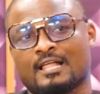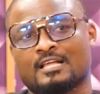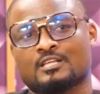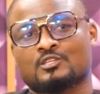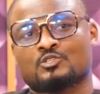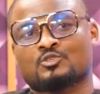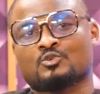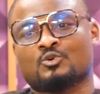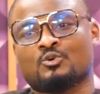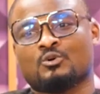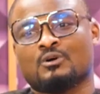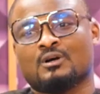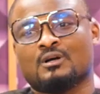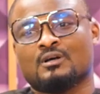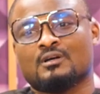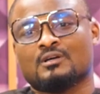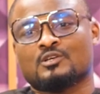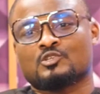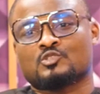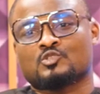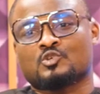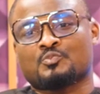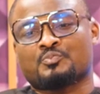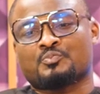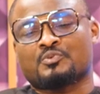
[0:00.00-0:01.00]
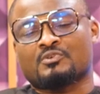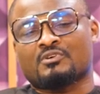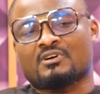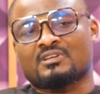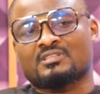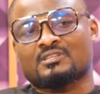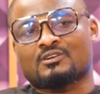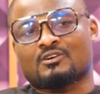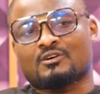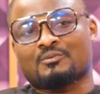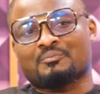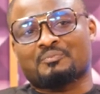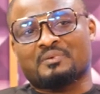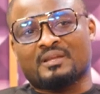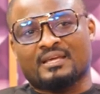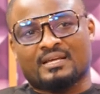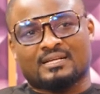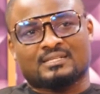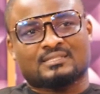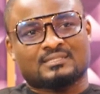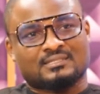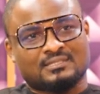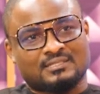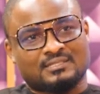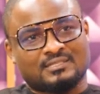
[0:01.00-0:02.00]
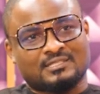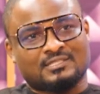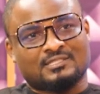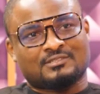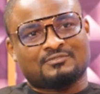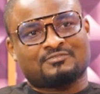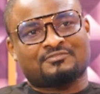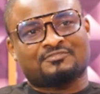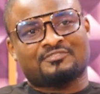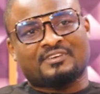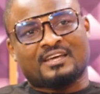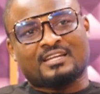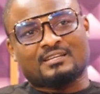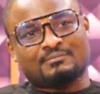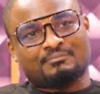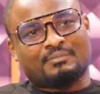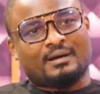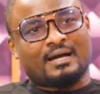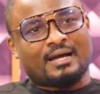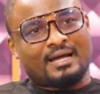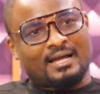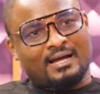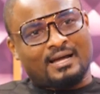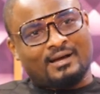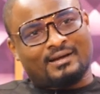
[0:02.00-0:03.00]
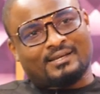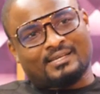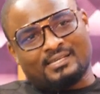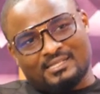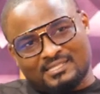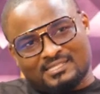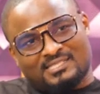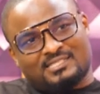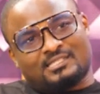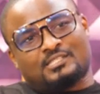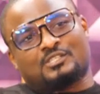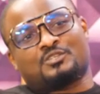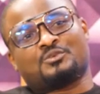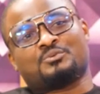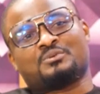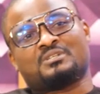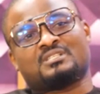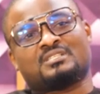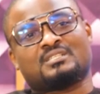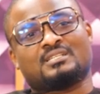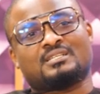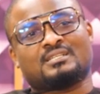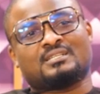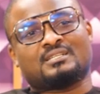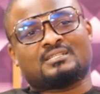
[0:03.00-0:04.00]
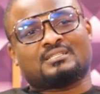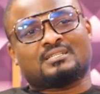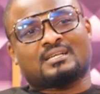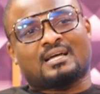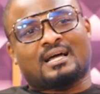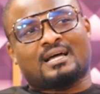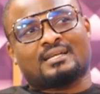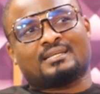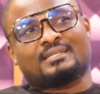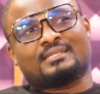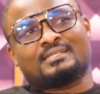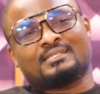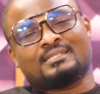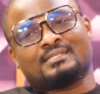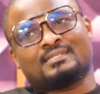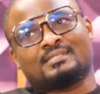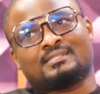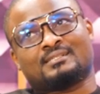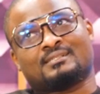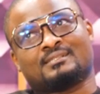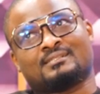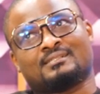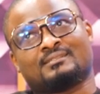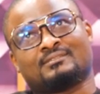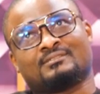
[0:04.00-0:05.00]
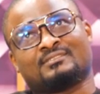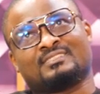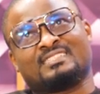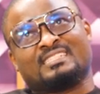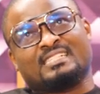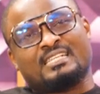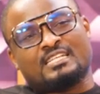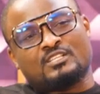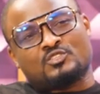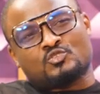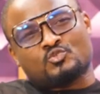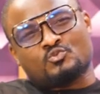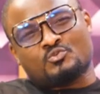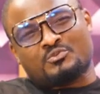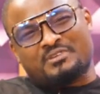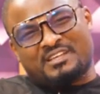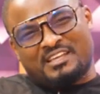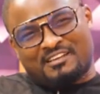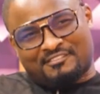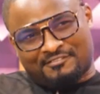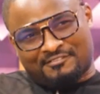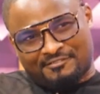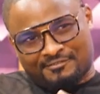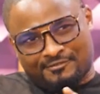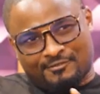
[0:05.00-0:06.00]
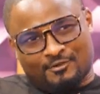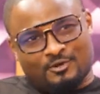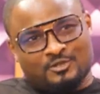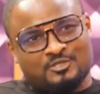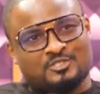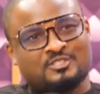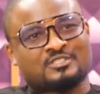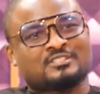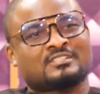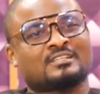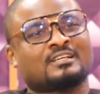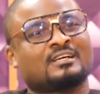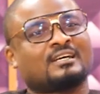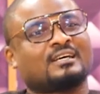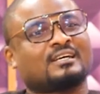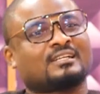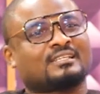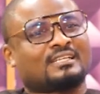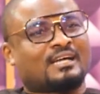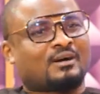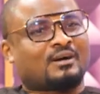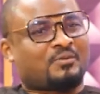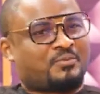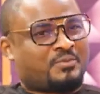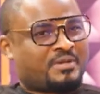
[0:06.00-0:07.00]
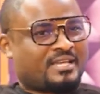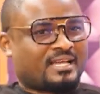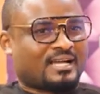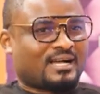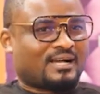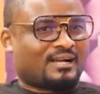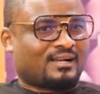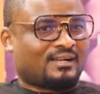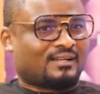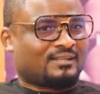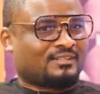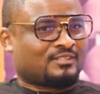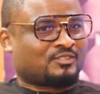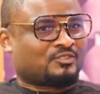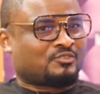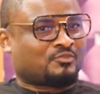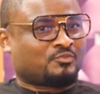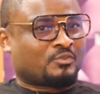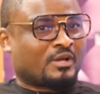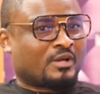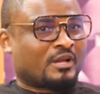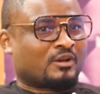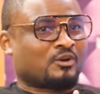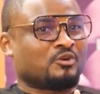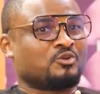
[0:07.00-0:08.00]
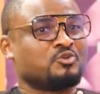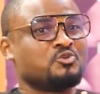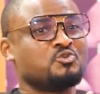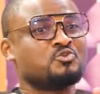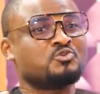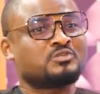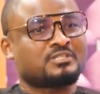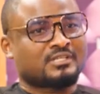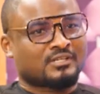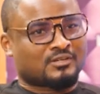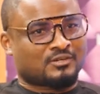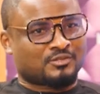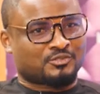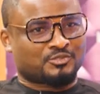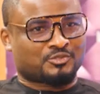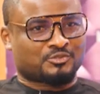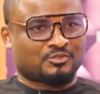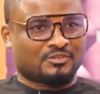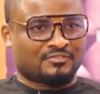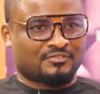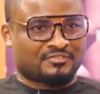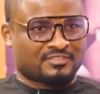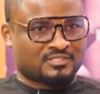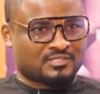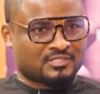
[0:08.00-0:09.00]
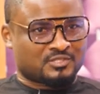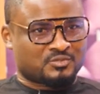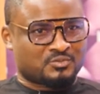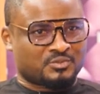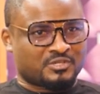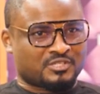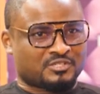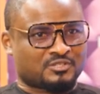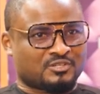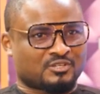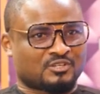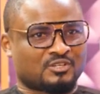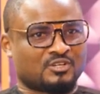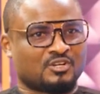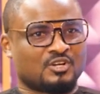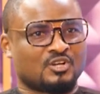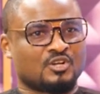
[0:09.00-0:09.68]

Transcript: So superiority complex is fed by our insecurities and the need to reinforce that we are not losing control of the situation.